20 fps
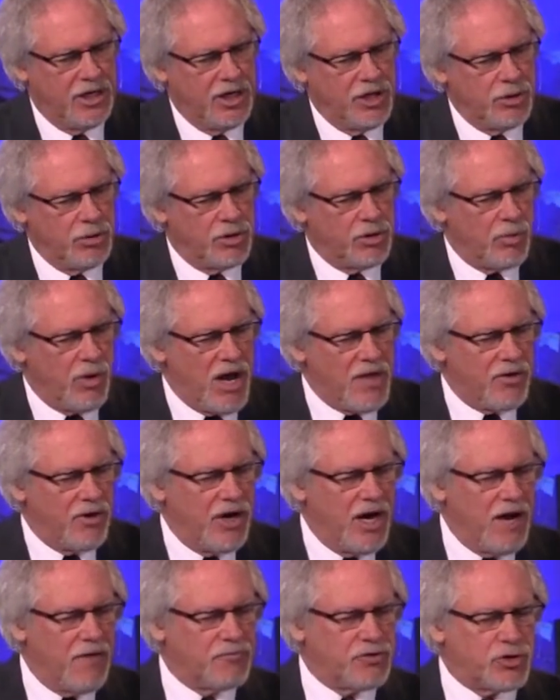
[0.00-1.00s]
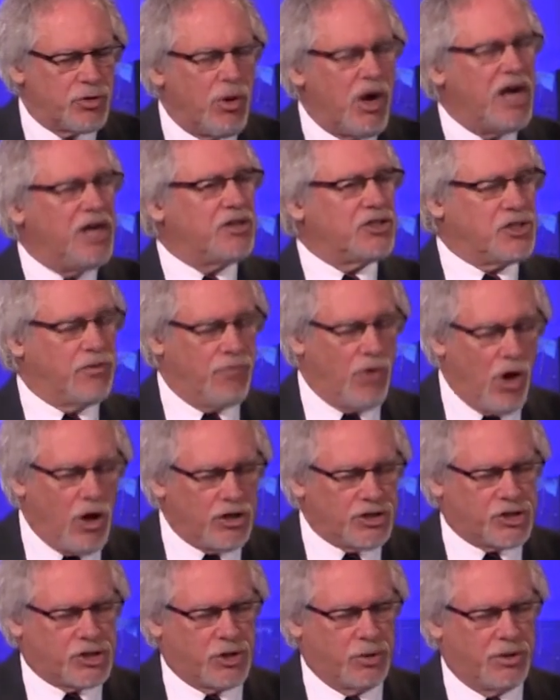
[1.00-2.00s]
You would rather have trials of
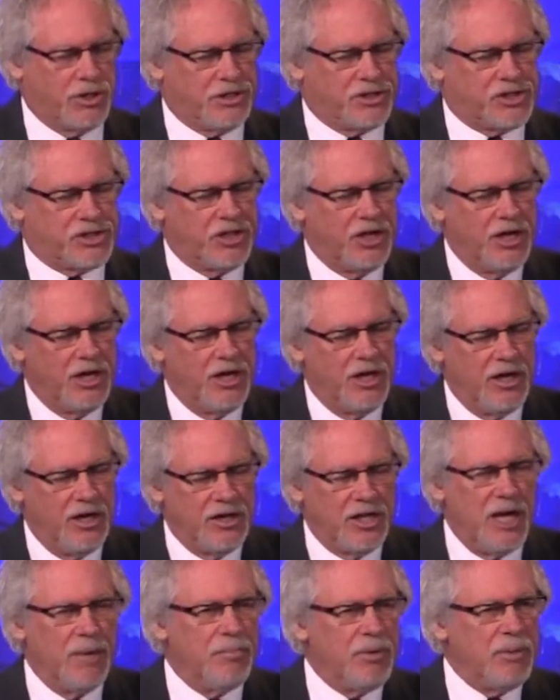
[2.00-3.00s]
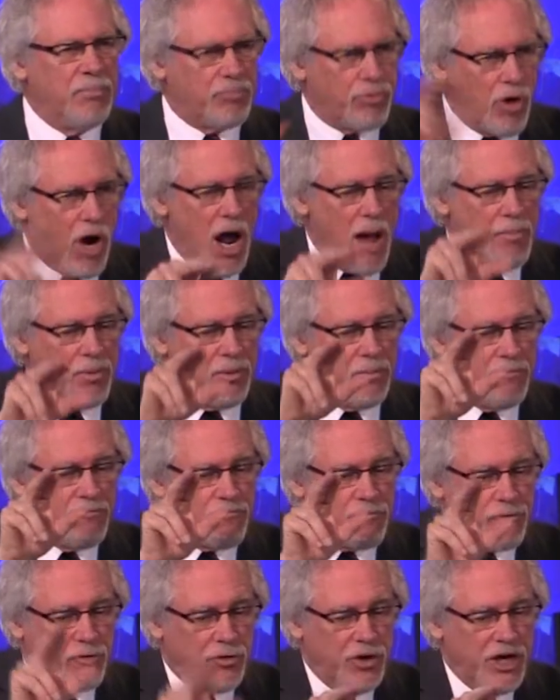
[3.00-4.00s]
all sorts than be
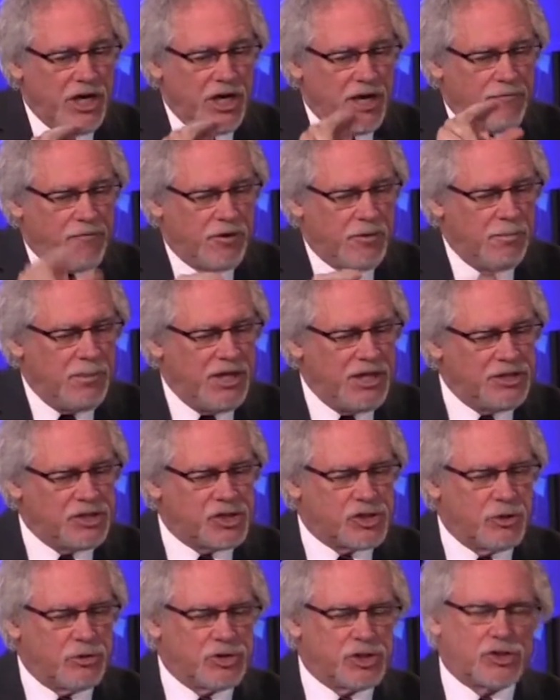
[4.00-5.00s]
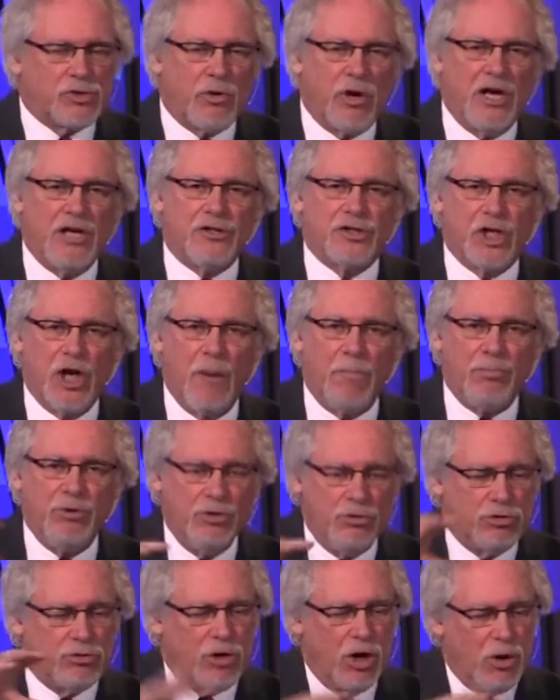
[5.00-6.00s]
problem-free if it means those trials help
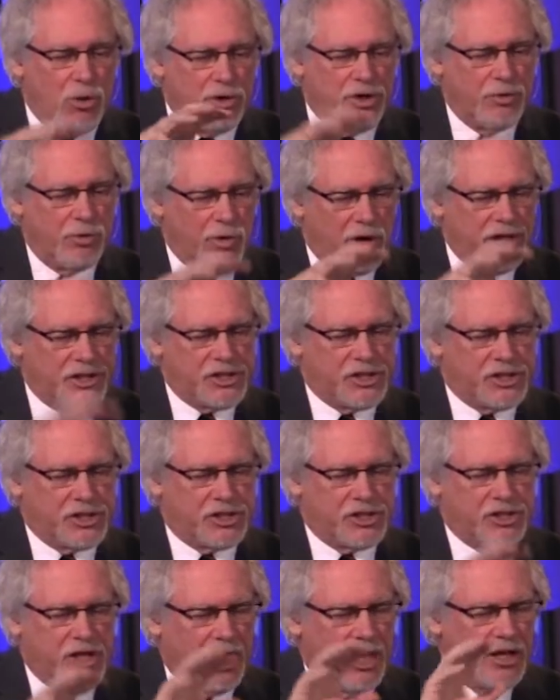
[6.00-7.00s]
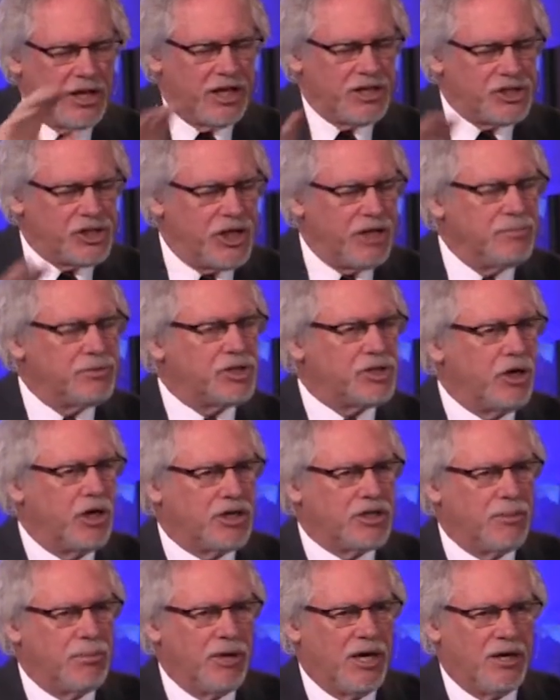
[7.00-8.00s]
you grow in righteousness, like James
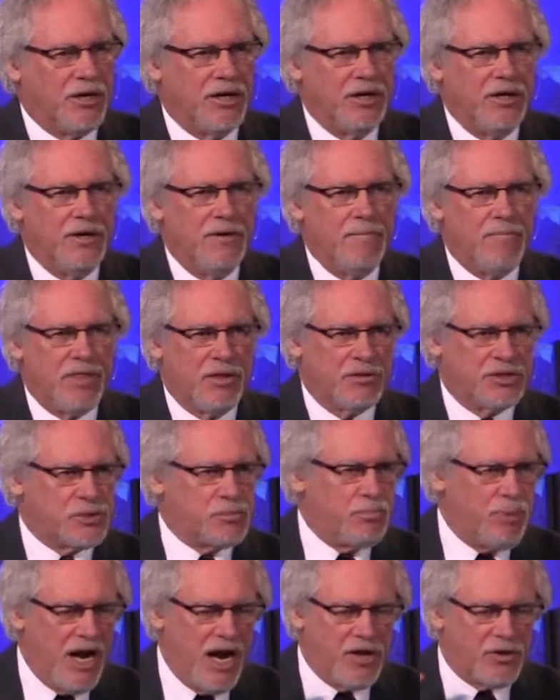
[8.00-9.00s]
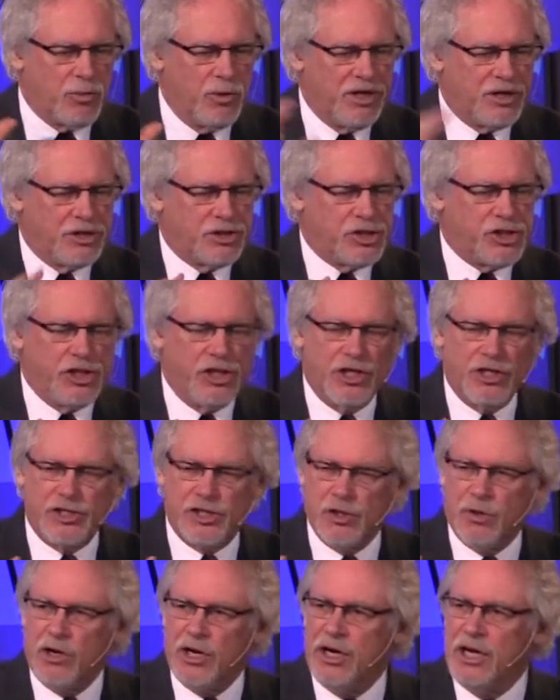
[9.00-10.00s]
talked about. This pathway to sheer
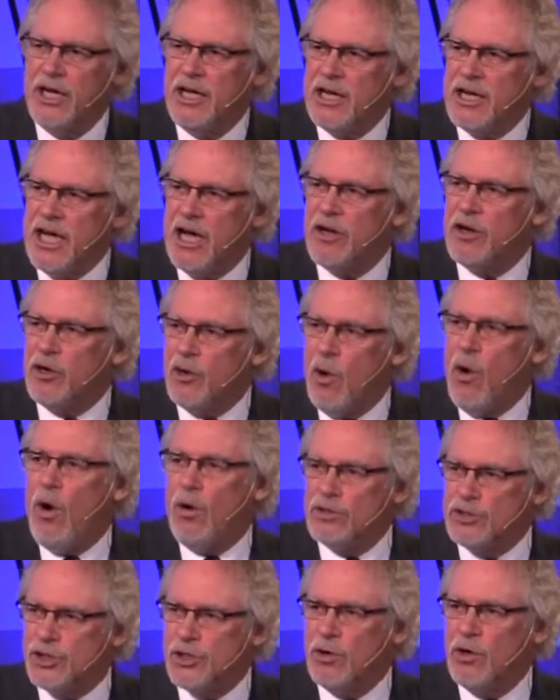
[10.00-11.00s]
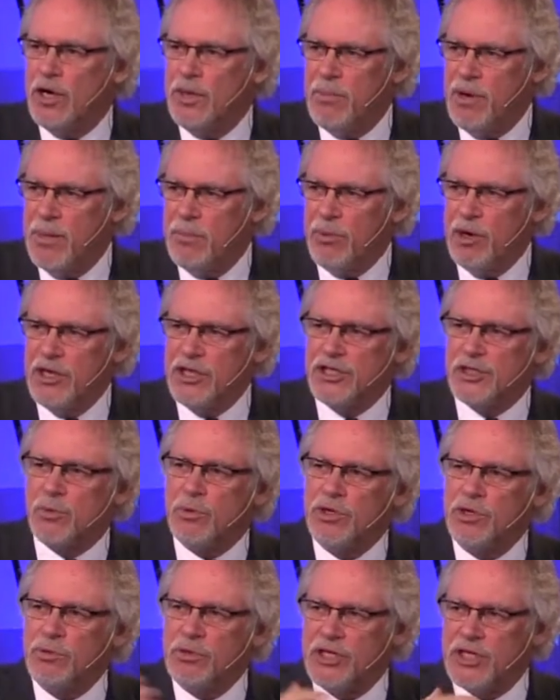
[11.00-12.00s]
joy. Count it all joy, my brothers,
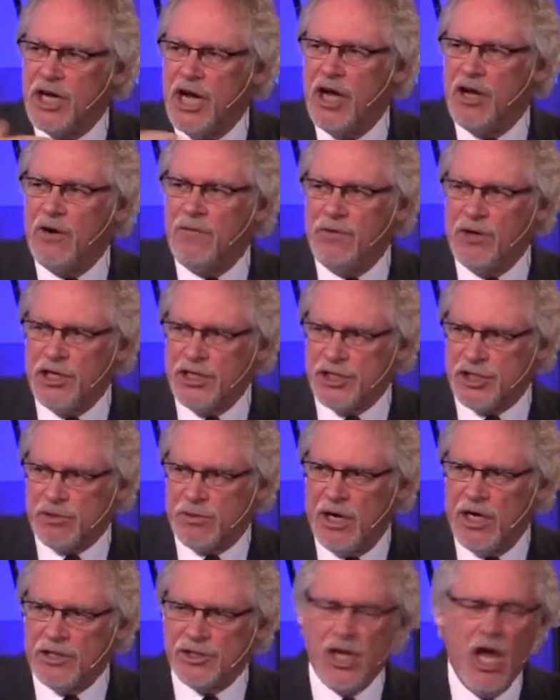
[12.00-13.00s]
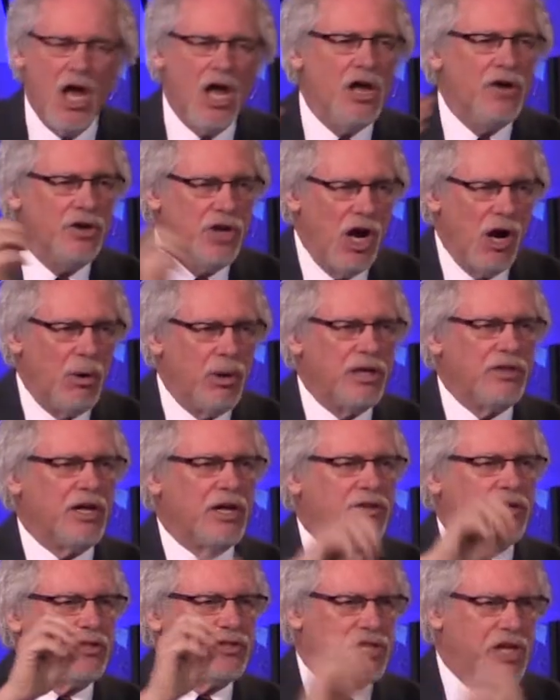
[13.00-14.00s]
when you encounter various trials, knowing
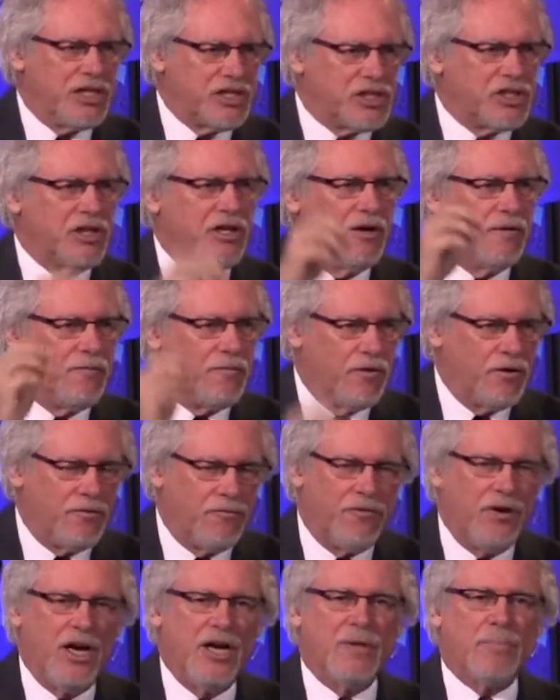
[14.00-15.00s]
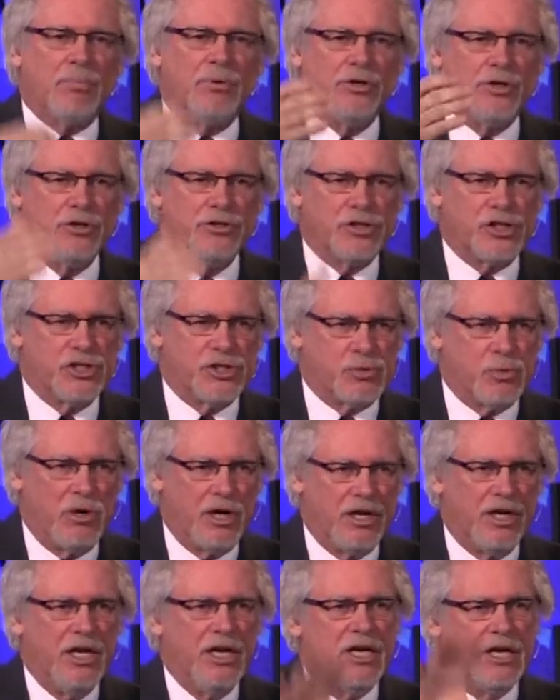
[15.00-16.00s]
that the testing of your faith produces
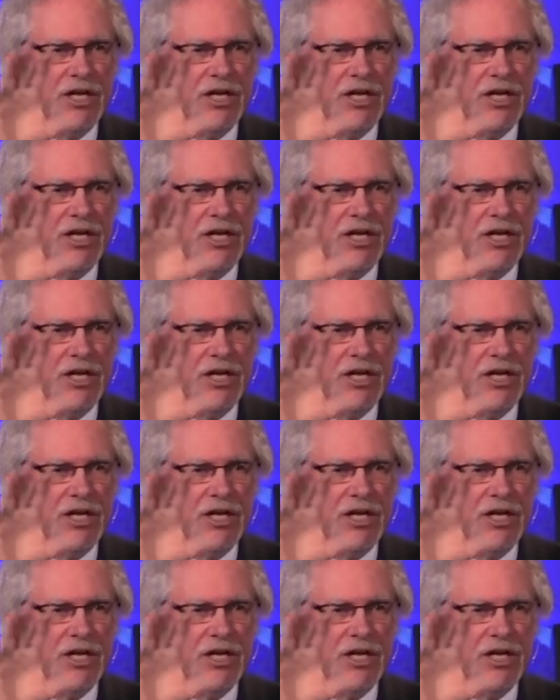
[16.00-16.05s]
what?